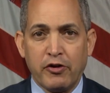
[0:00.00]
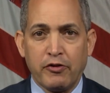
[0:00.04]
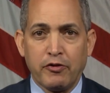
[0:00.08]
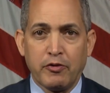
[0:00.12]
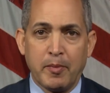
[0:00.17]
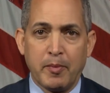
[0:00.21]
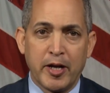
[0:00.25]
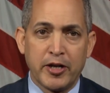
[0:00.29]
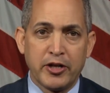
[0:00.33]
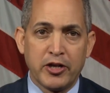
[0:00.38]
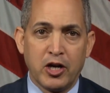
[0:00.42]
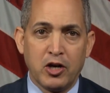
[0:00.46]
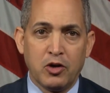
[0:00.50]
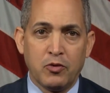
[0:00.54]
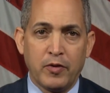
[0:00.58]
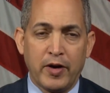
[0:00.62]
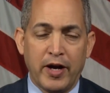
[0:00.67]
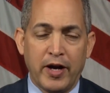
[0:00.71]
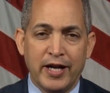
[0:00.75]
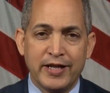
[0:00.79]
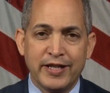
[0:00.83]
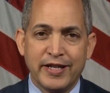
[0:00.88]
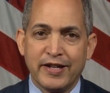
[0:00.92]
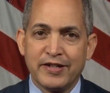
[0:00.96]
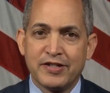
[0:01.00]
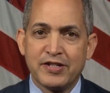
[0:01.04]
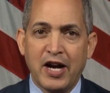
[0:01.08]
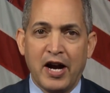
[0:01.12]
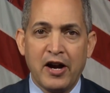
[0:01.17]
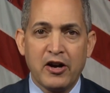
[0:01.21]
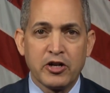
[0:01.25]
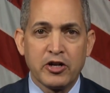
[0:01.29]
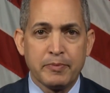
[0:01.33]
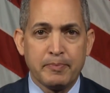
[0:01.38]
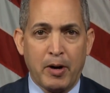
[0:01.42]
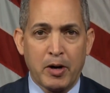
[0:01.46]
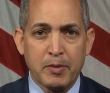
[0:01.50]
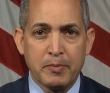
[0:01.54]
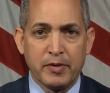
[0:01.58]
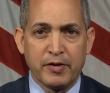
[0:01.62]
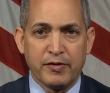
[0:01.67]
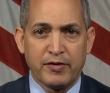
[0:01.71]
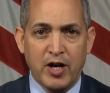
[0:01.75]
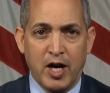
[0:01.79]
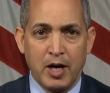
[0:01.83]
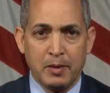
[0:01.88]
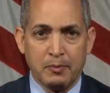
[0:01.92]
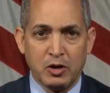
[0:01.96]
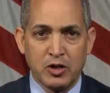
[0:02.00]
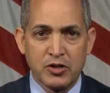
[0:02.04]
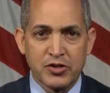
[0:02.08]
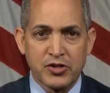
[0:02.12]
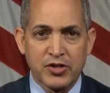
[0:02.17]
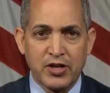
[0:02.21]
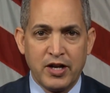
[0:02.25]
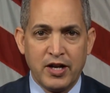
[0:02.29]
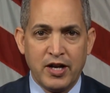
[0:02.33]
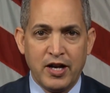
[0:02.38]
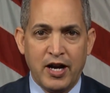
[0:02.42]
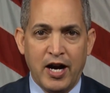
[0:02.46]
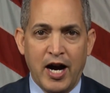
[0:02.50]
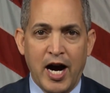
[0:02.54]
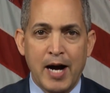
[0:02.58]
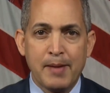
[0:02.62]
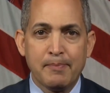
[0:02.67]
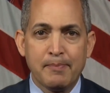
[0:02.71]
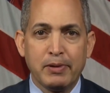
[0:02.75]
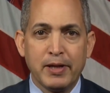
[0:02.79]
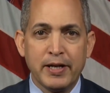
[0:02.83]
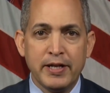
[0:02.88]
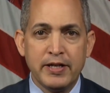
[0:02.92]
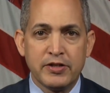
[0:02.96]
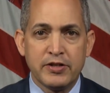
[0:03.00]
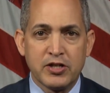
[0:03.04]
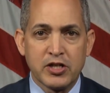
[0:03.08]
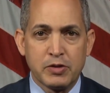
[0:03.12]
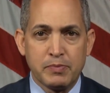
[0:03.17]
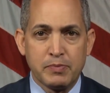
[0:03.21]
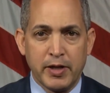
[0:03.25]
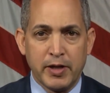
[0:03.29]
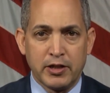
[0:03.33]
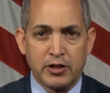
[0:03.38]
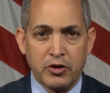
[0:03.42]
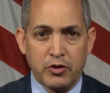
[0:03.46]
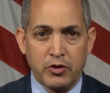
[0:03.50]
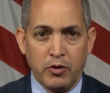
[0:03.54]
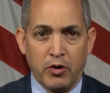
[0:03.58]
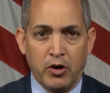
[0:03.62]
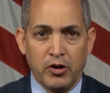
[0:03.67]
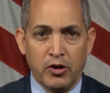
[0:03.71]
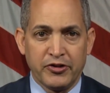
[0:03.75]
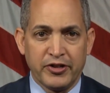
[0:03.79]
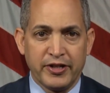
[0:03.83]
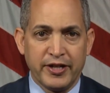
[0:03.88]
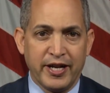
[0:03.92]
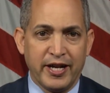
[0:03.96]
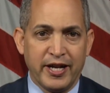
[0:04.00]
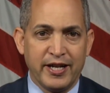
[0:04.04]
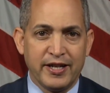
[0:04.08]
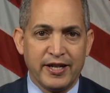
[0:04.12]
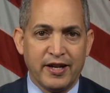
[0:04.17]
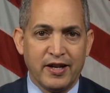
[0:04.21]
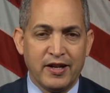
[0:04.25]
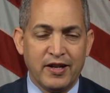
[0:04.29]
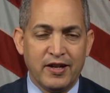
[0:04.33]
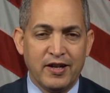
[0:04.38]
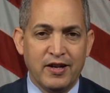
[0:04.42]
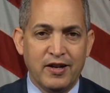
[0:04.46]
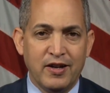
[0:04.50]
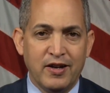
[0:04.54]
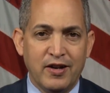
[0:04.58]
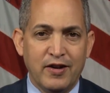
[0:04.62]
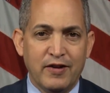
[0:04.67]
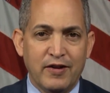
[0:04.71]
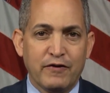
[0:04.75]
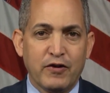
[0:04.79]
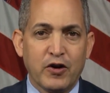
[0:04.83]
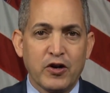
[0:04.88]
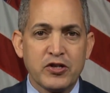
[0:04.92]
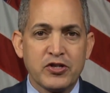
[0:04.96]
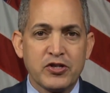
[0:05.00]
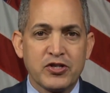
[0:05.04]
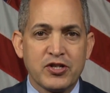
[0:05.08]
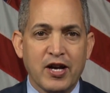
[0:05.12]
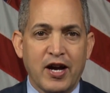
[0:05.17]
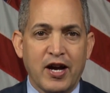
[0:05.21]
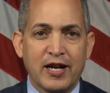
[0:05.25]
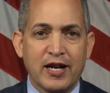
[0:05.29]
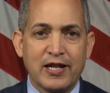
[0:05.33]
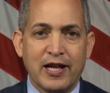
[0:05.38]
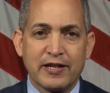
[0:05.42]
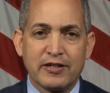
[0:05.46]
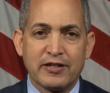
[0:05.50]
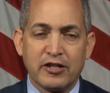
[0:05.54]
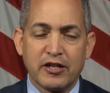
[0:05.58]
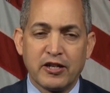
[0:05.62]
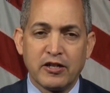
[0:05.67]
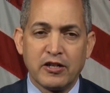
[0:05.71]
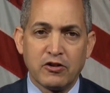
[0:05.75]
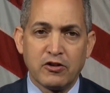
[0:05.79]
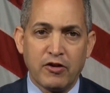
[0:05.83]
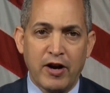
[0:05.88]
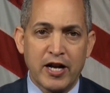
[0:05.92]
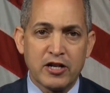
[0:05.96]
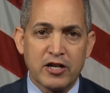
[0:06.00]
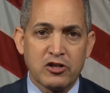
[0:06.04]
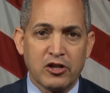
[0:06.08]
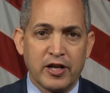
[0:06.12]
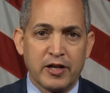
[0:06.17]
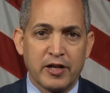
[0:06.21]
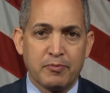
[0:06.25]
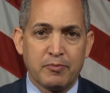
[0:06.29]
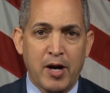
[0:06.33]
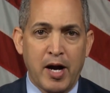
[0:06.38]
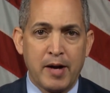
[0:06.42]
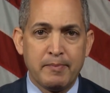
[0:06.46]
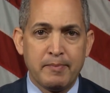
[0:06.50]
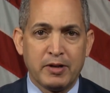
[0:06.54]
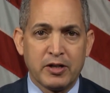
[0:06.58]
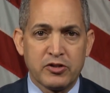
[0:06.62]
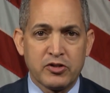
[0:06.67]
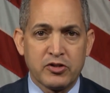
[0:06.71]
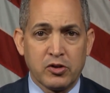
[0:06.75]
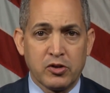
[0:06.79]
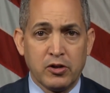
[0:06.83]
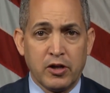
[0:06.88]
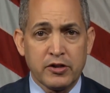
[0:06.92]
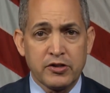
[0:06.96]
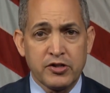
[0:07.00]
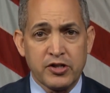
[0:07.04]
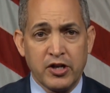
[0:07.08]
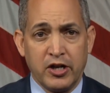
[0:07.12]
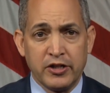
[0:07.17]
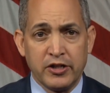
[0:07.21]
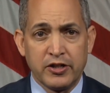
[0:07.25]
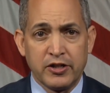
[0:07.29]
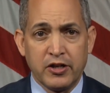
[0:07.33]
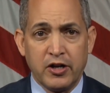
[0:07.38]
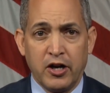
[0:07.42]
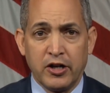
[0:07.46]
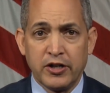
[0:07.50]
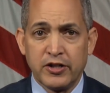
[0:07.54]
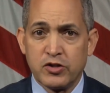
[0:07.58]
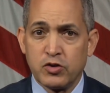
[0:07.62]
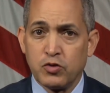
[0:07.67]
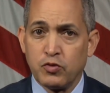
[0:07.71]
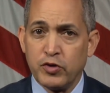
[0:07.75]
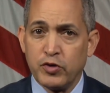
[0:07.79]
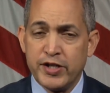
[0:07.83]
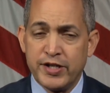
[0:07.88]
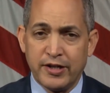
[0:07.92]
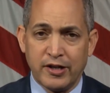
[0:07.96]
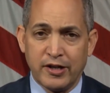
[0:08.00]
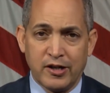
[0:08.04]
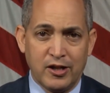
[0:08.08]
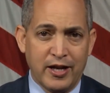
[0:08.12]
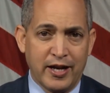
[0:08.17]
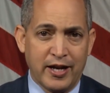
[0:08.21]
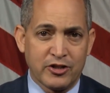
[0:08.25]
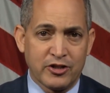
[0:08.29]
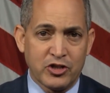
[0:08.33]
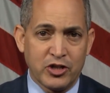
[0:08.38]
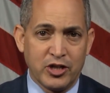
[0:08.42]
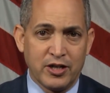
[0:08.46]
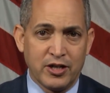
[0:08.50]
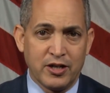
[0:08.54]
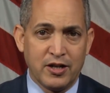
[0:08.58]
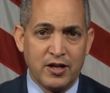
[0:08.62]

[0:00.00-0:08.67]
Raimondo and the entire Department of Commerce, I'm pleased to speak to you all today. First, I'd like to congratulate Prime Minister Luxon on his recent election.